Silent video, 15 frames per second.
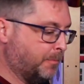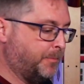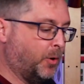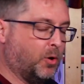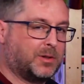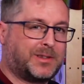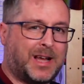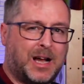and
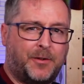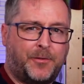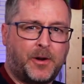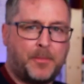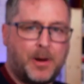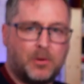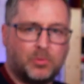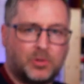bought that for
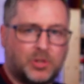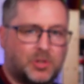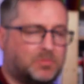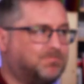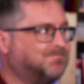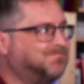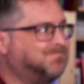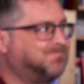about,
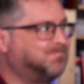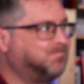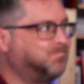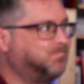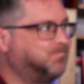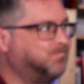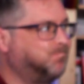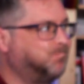
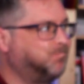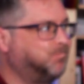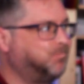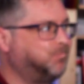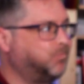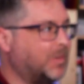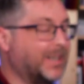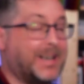
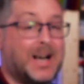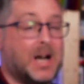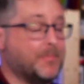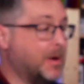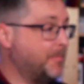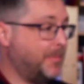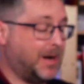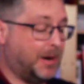I can't
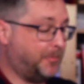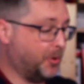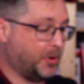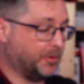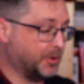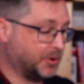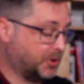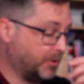remember, I'll put it
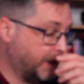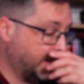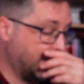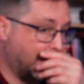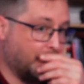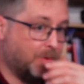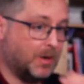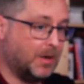on the screen
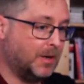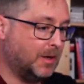now.